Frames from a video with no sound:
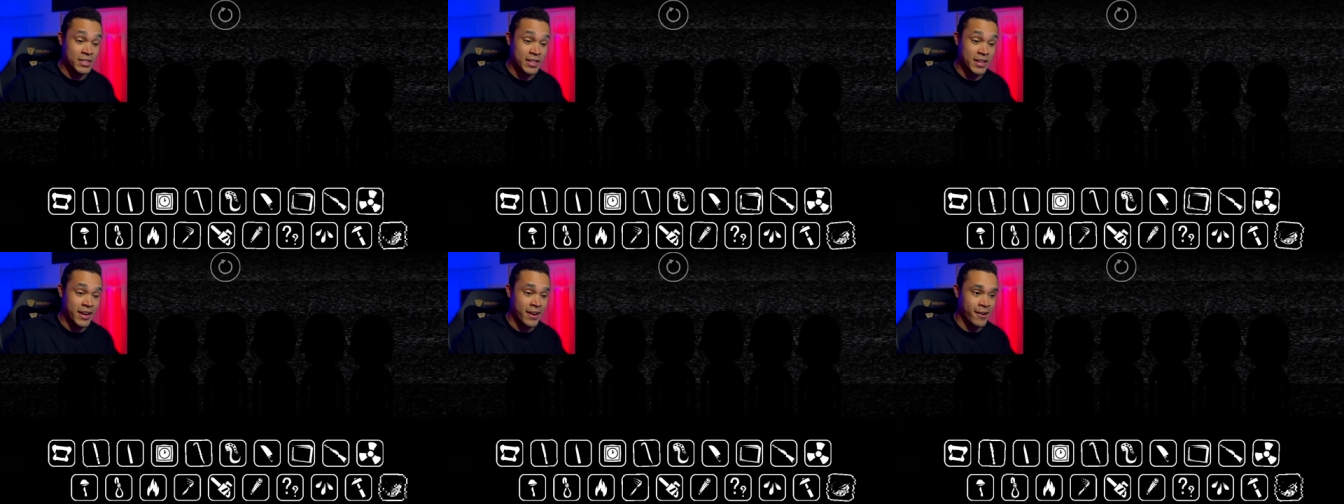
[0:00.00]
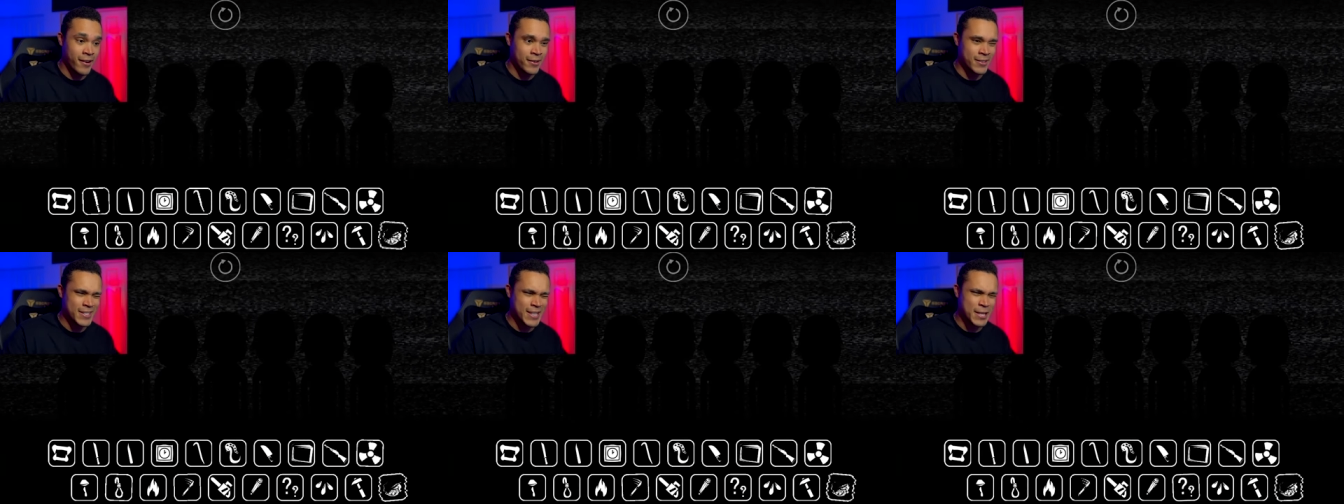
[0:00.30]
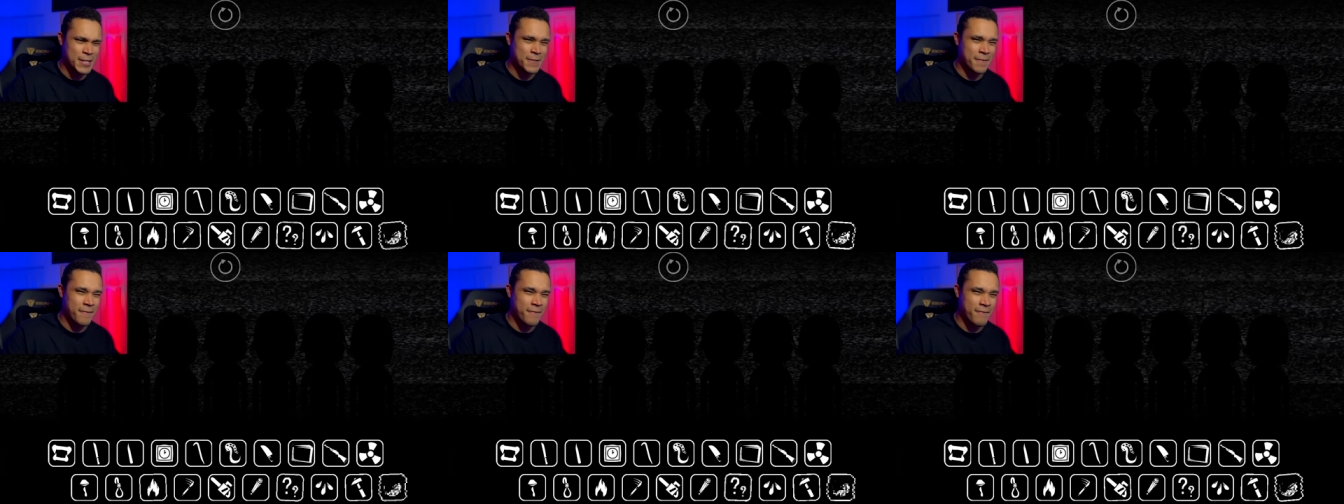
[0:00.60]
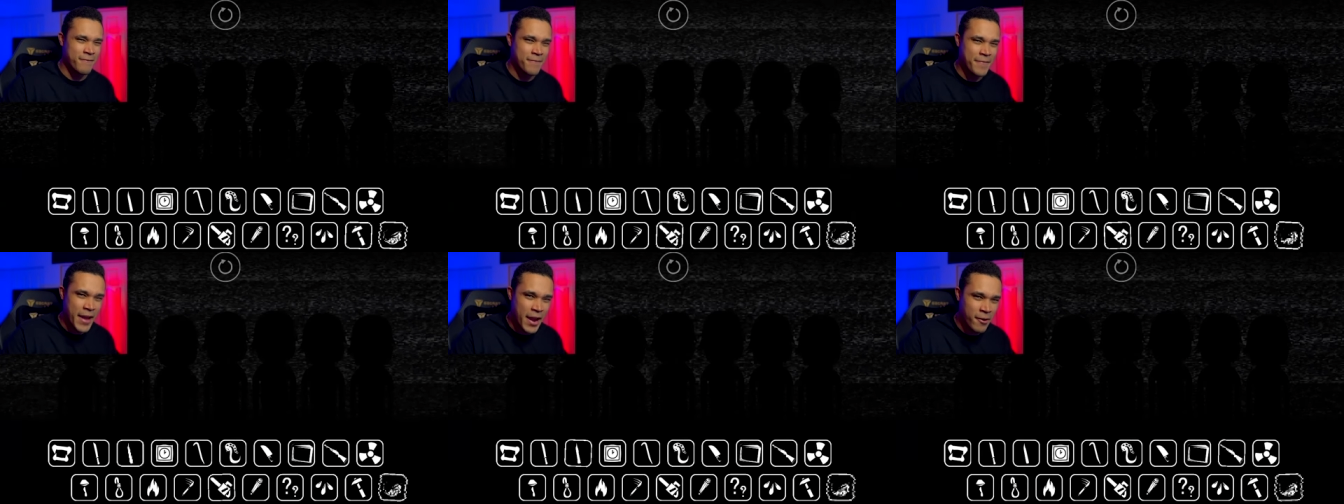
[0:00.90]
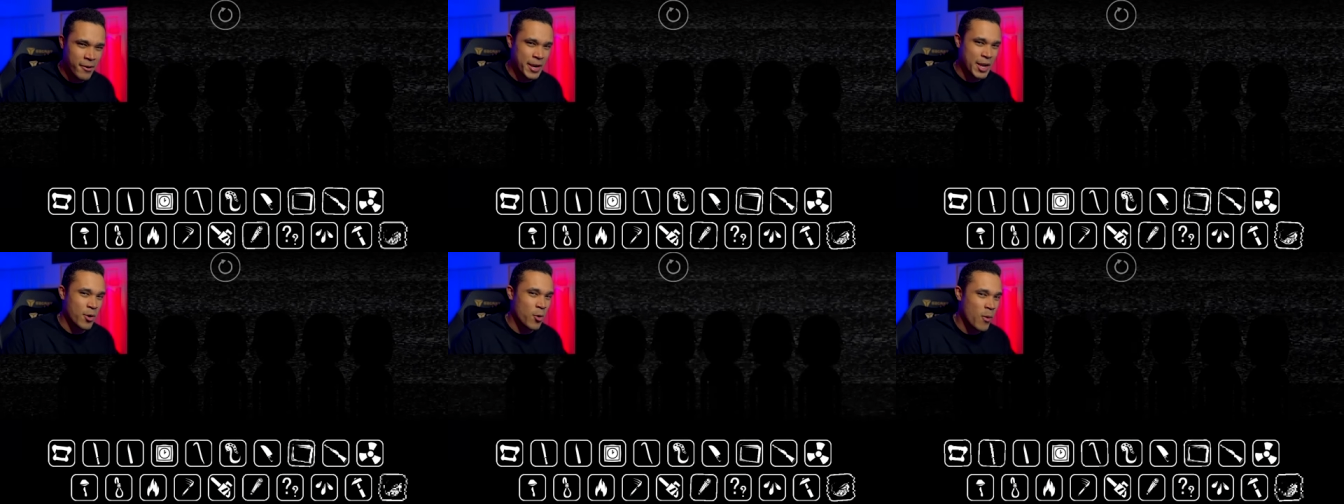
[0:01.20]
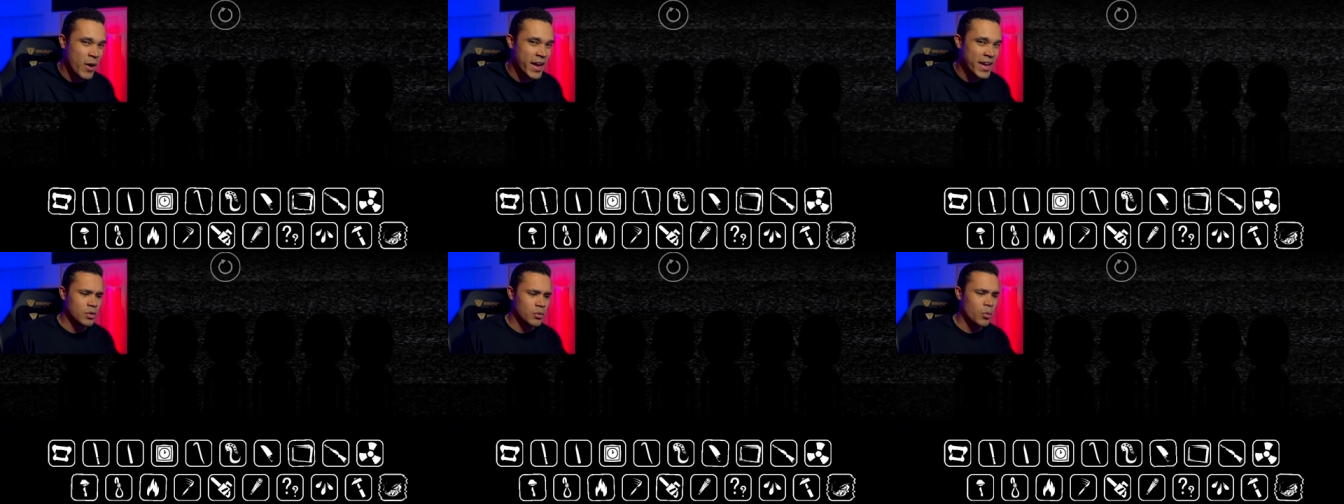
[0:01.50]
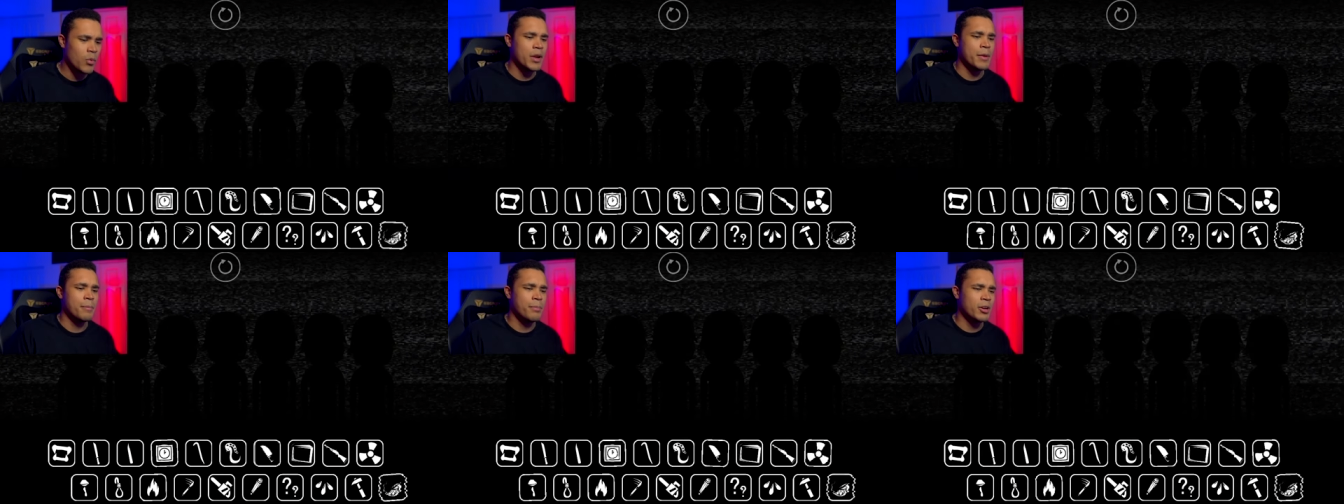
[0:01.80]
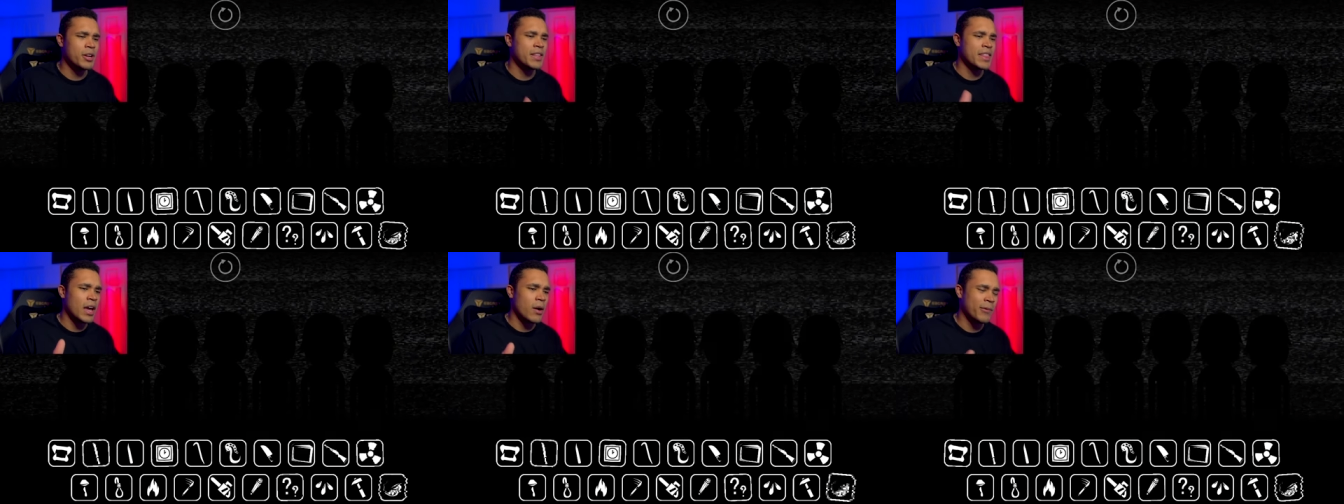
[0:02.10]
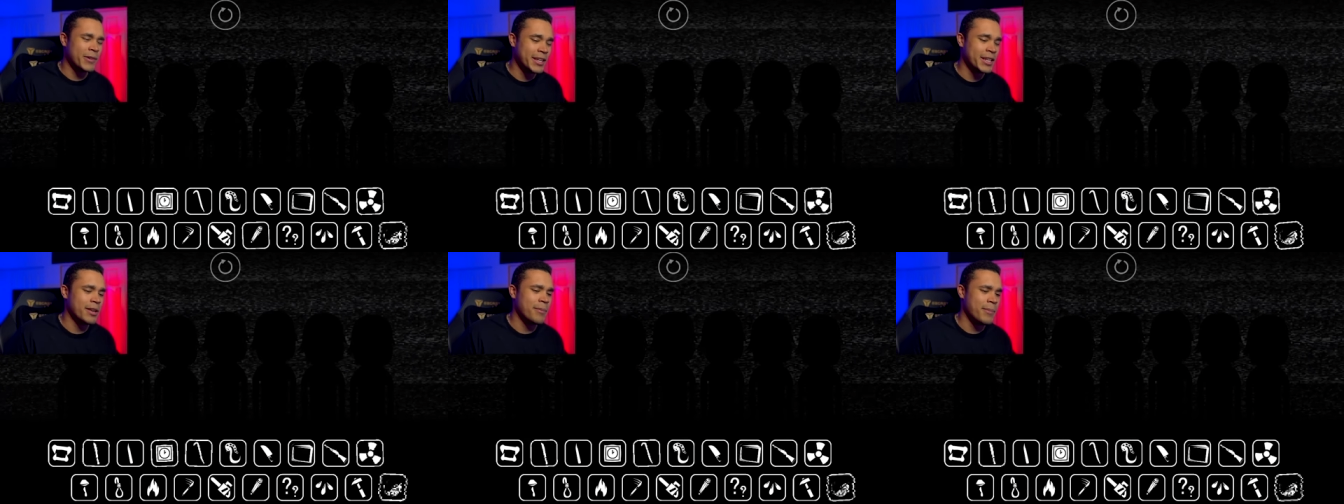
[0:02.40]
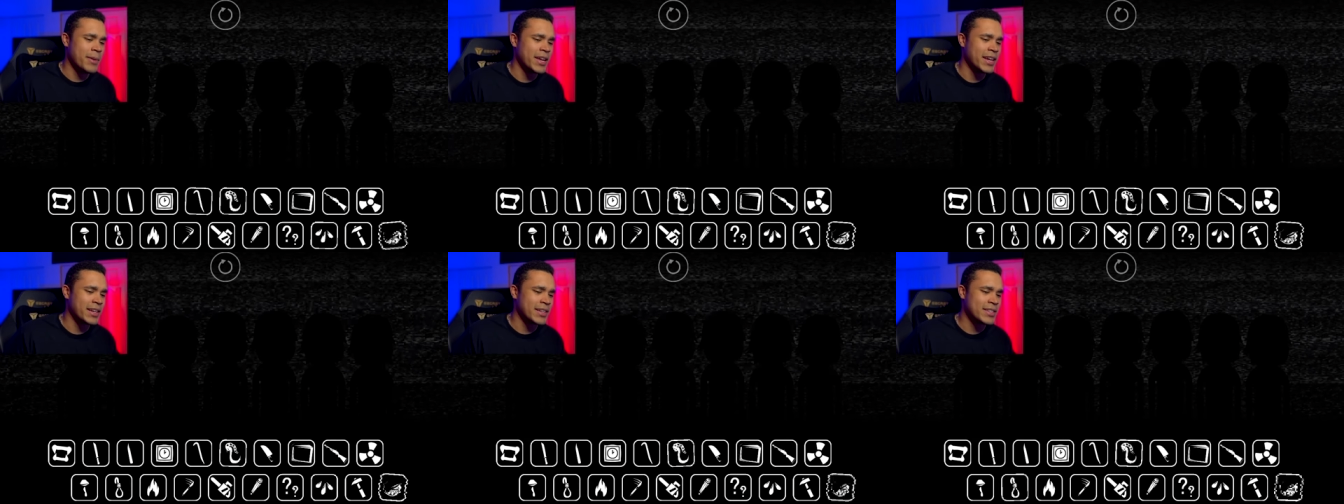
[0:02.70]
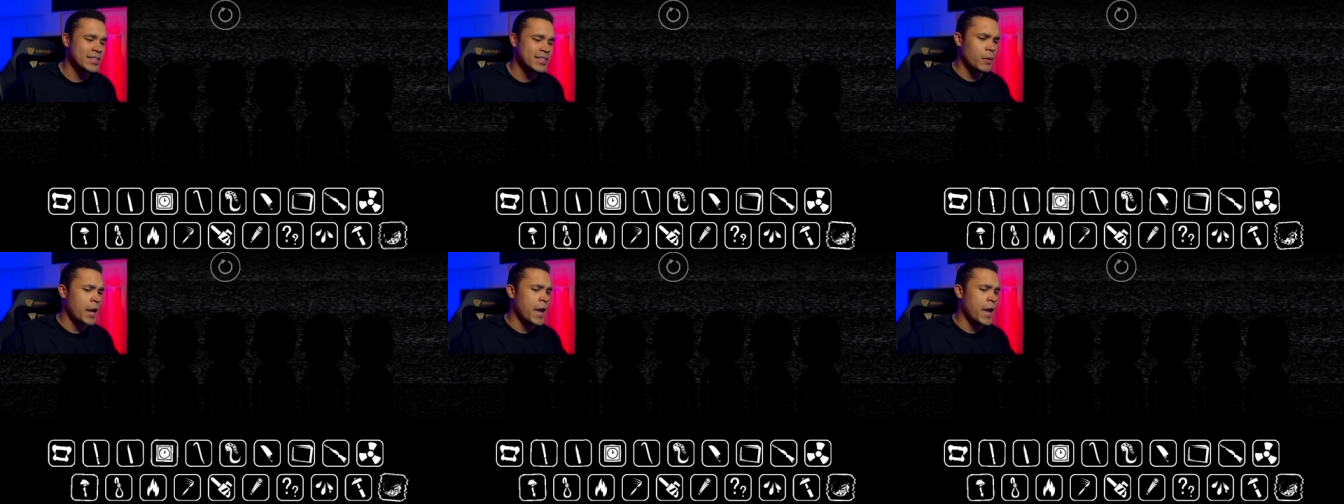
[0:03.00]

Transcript: in here sounds very quiet when putting that one in a mix.